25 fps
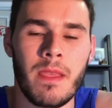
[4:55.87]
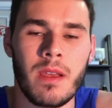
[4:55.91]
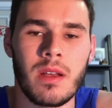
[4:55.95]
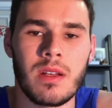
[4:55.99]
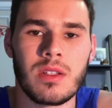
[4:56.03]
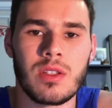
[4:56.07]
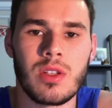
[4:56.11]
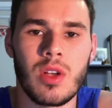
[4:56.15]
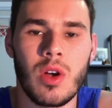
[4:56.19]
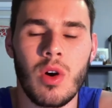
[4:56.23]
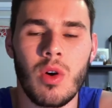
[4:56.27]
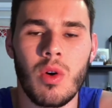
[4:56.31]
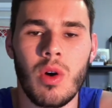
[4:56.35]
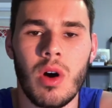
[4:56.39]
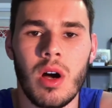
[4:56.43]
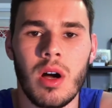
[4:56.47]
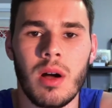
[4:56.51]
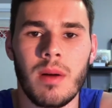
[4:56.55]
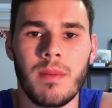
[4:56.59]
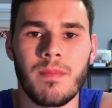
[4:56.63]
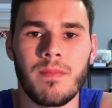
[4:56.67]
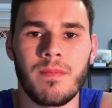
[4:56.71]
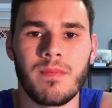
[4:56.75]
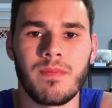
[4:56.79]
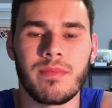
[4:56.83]

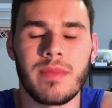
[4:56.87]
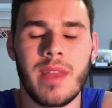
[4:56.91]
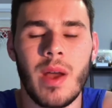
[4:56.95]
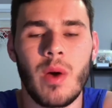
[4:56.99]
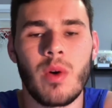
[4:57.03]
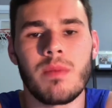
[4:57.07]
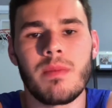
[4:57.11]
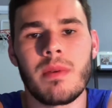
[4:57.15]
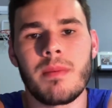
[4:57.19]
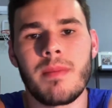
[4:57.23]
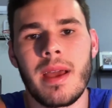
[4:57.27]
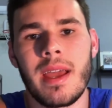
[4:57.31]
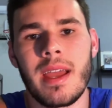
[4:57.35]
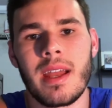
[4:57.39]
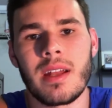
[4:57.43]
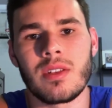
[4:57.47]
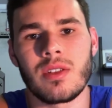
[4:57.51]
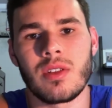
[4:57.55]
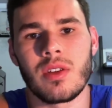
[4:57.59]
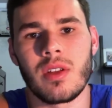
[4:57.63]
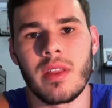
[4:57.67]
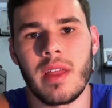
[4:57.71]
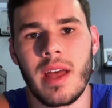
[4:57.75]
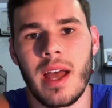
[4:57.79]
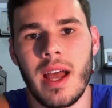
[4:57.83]
So that would be my
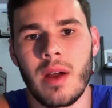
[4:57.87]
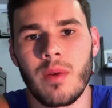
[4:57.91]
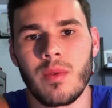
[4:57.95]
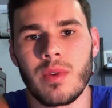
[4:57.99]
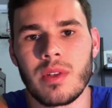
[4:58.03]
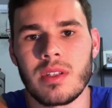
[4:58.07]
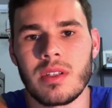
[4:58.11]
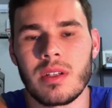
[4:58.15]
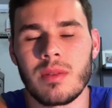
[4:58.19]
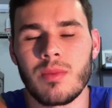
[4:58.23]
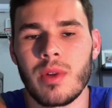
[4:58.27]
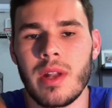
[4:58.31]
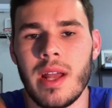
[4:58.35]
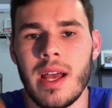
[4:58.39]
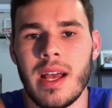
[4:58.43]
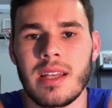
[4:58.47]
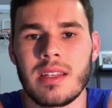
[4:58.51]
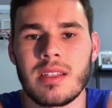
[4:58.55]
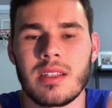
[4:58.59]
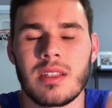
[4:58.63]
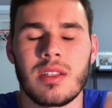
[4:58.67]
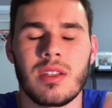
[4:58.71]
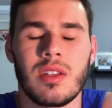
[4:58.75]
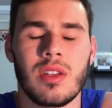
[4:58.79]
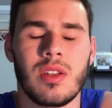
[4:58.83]
answer to that when someone
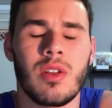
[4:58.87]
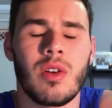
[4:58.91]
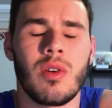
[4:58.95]
asks,